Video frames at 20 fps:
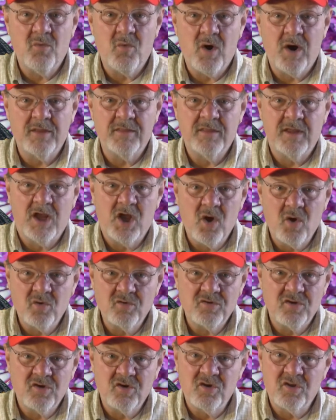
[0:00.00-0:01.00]
one that
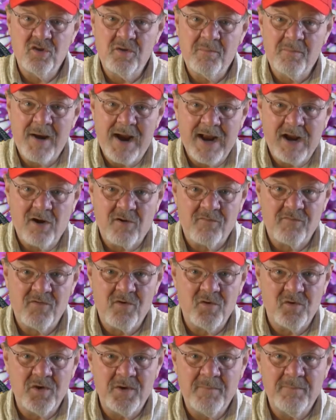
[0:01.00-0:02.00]
goes into the
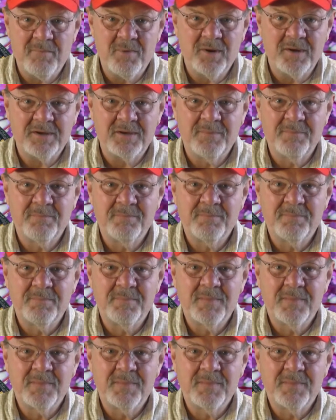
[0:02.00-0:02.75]
microphone input.